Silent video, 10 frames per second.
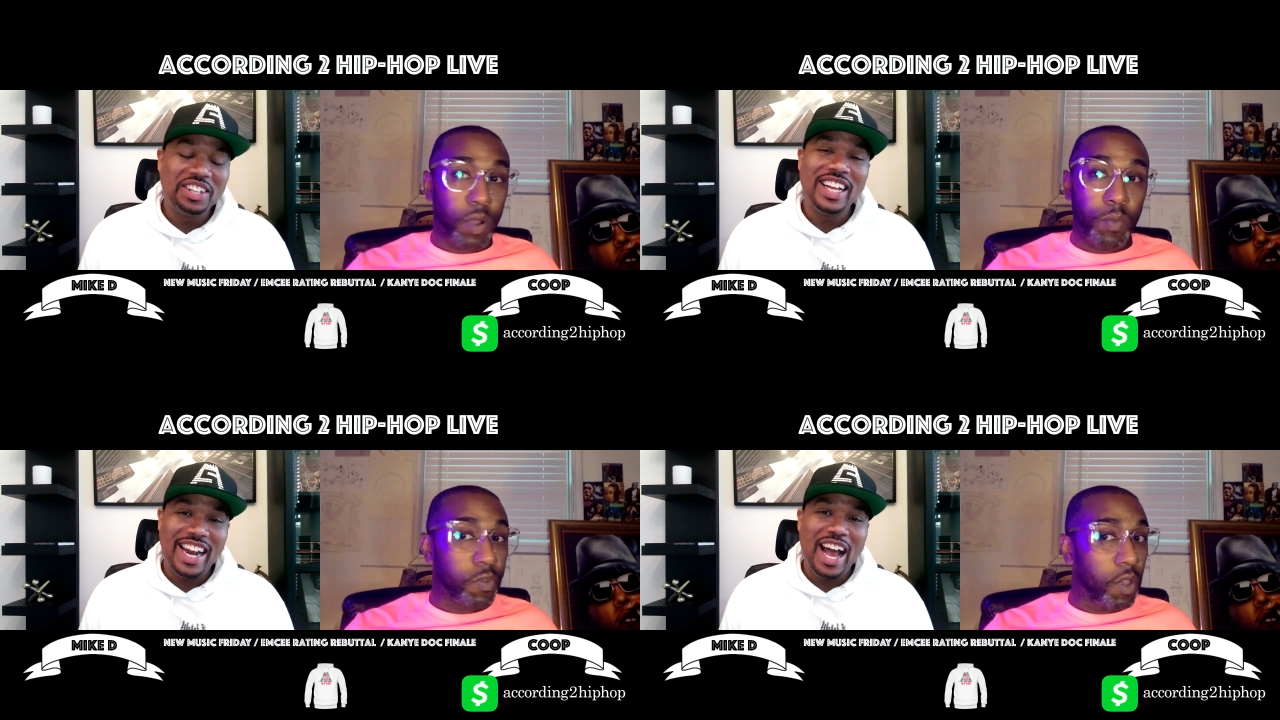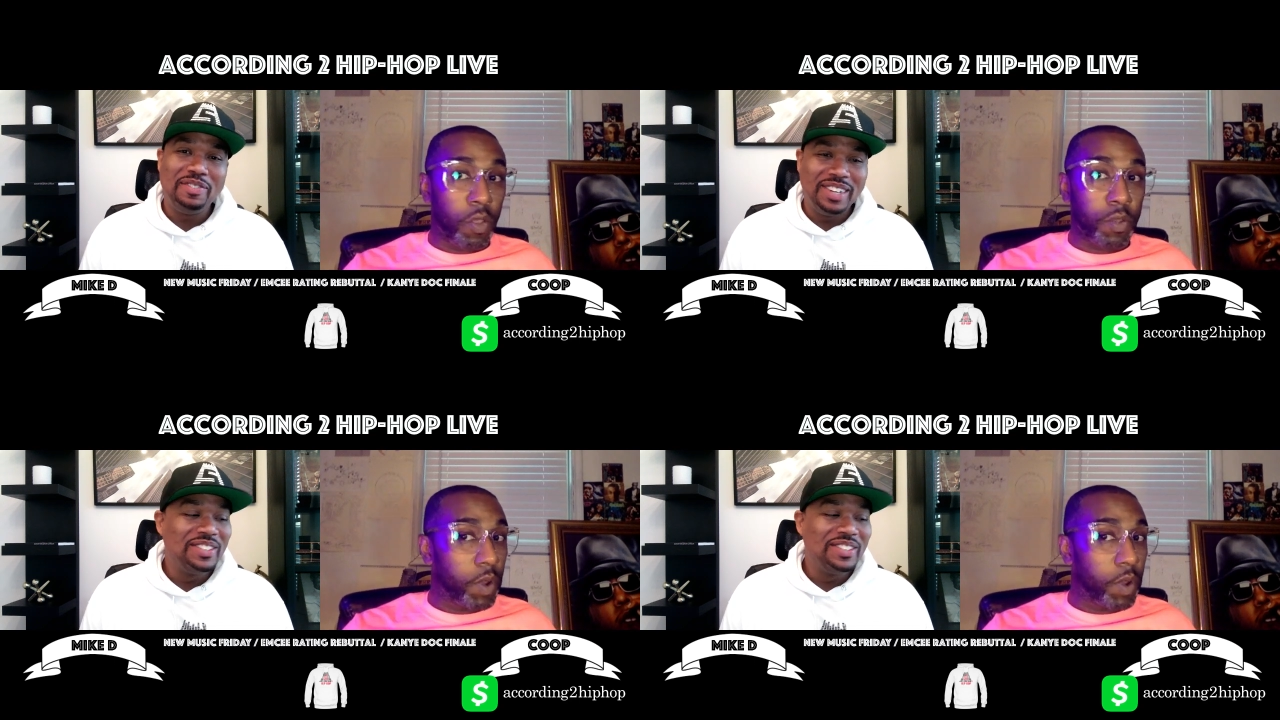Speaker 1: Ice on that Cream album.
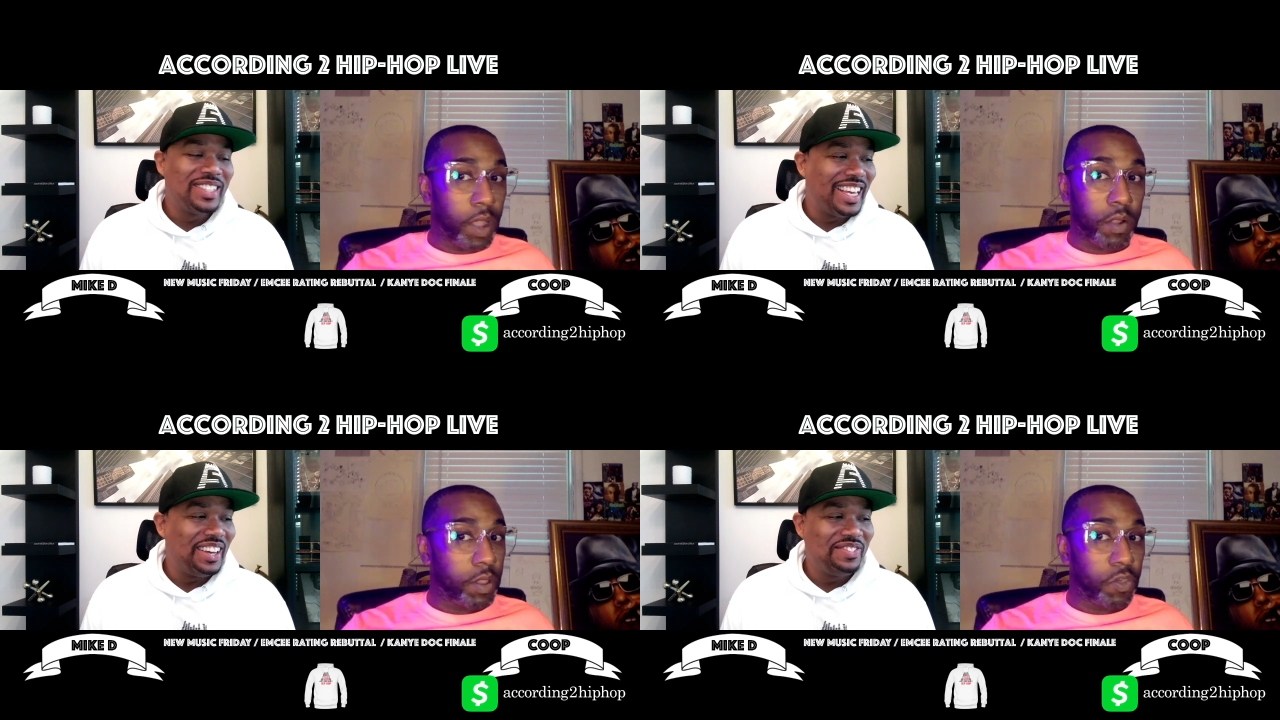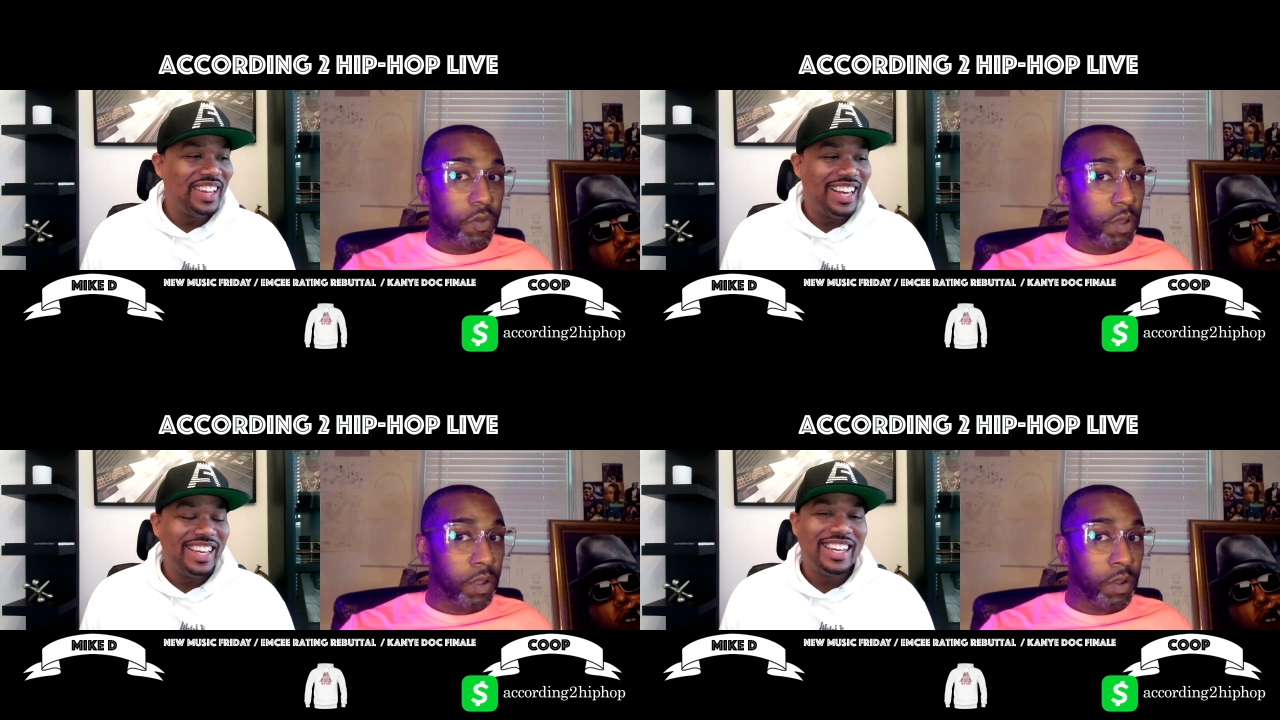Was the only record
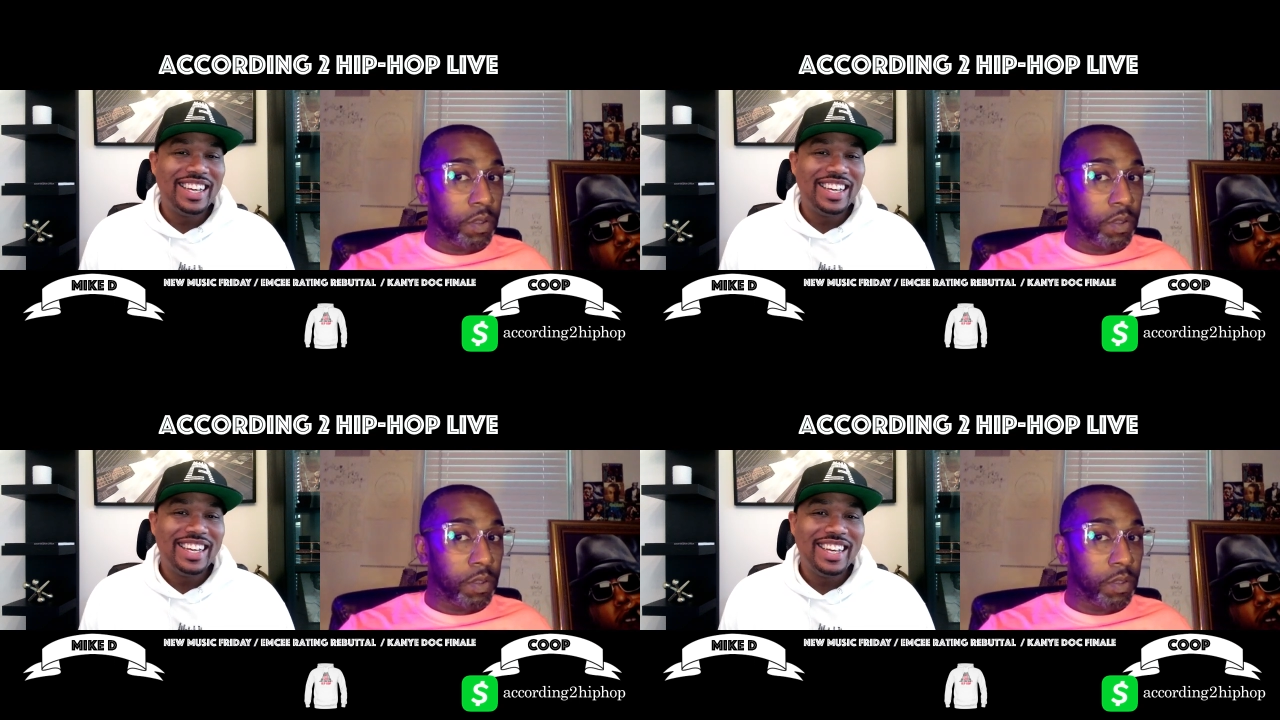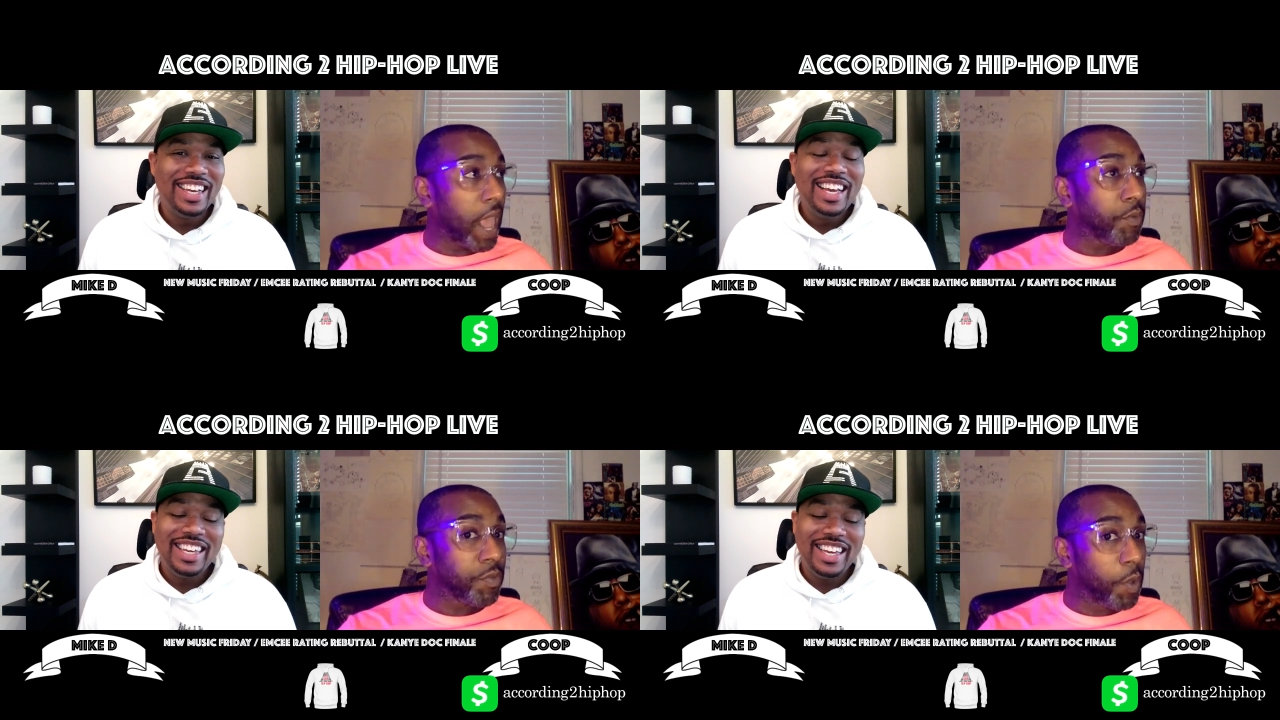that you heard.
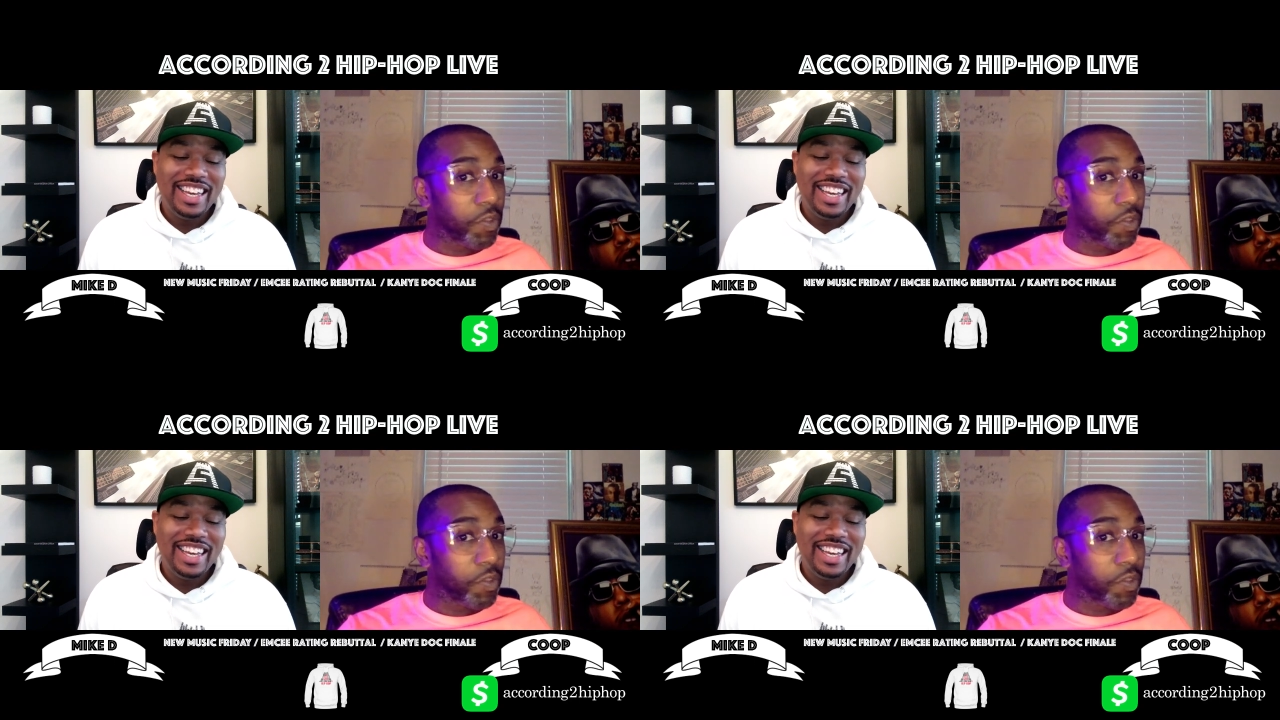And that